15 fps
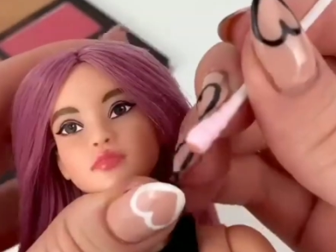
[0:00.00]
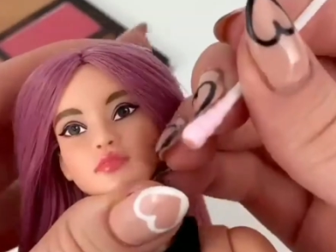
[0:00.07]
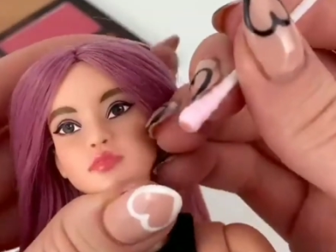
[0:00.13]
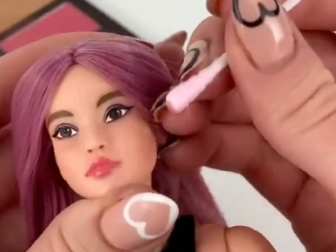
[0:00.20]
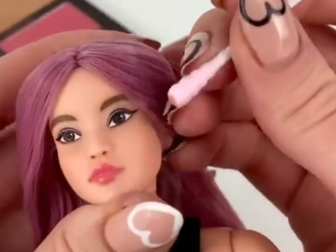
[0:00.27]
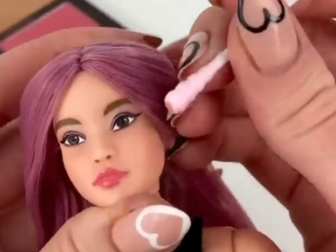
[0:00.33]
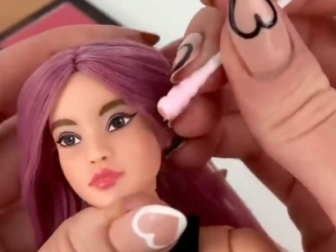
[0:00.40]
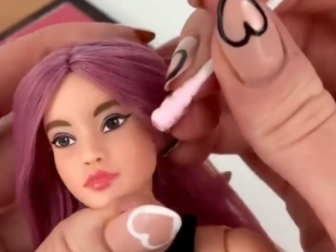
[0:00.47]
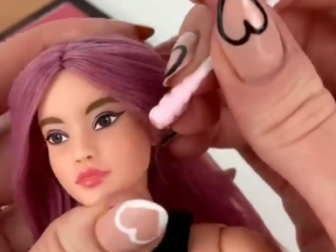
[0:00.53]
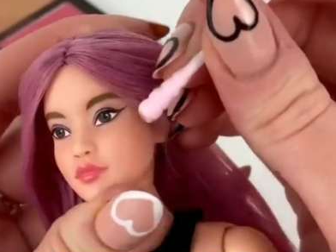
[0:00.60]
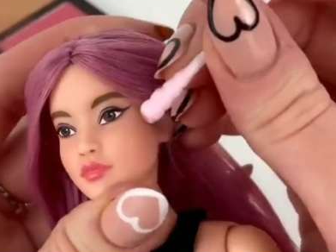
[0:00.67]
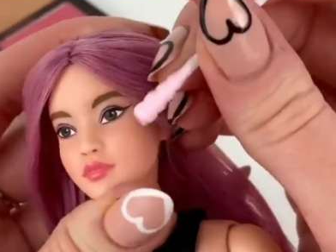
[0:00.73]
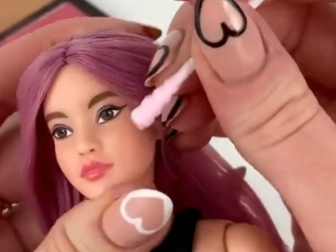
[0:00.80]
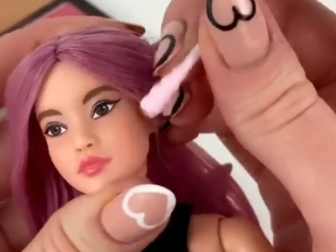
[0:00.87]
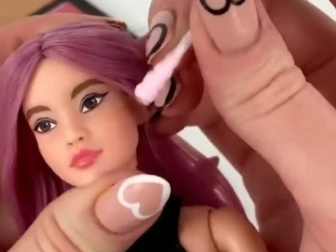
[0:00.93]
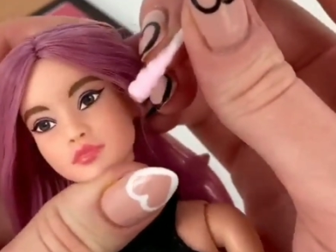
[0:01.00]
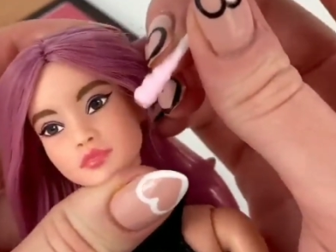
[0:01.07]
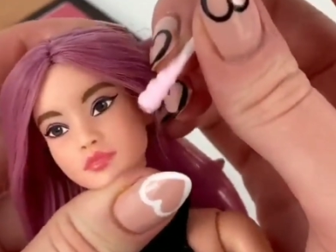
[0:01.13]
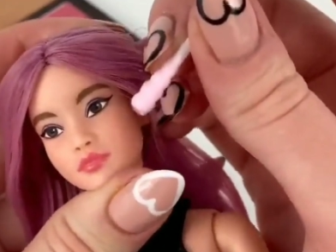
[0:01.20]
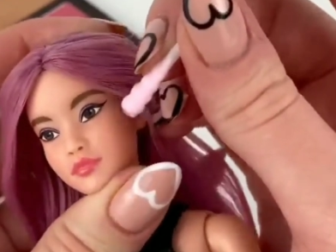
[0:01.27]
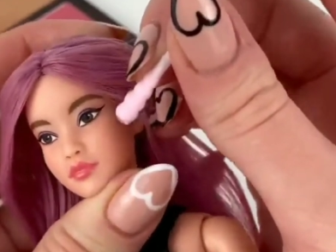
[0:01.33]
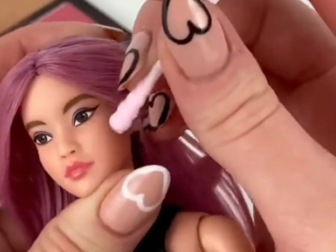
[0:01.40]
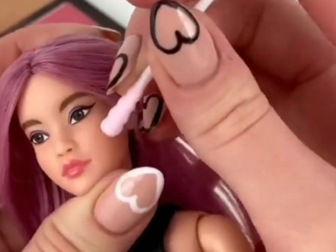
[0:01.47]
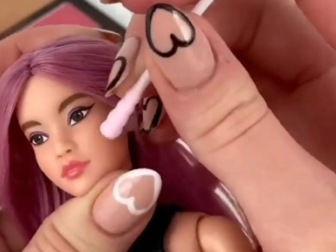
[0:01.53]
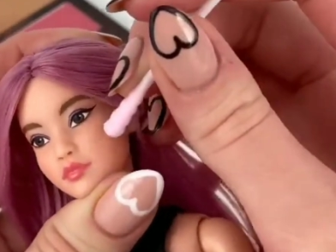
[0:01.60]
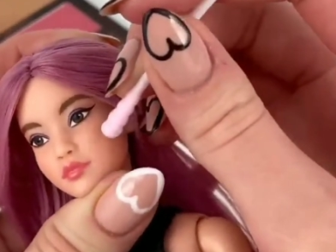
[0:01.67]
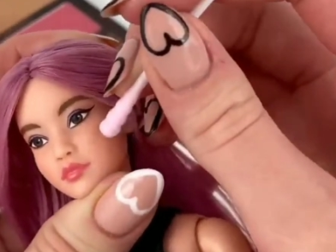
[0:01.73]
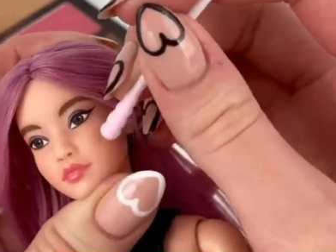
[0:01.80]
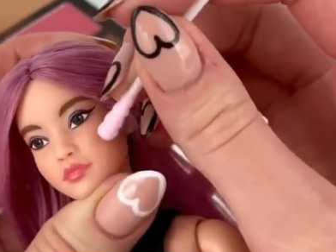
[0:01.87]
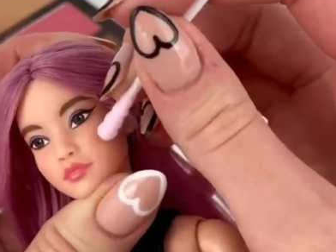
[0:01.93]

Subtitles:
and I'm going to carefully put some on her cheeks.